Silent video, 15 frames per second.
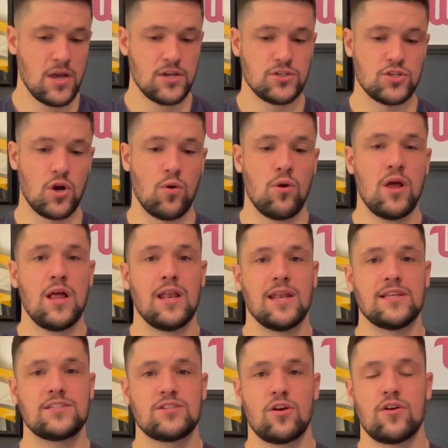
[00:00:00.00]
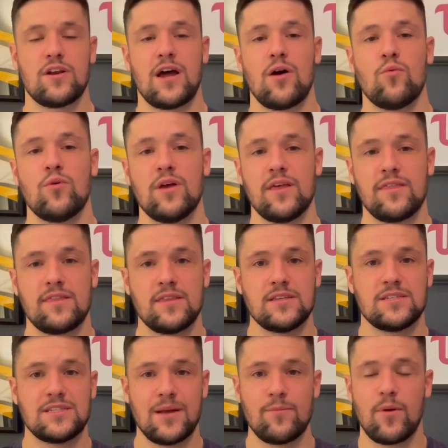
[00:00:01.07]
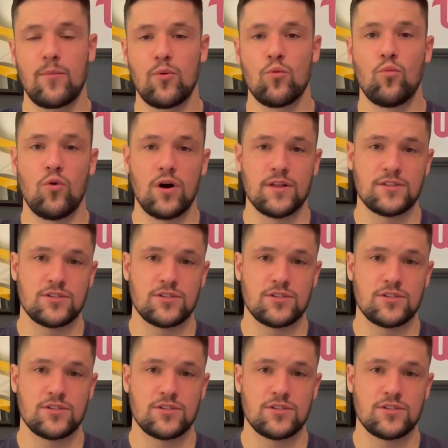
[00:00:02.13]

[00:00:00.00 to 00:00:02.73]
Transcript: So let's start it out with step number one.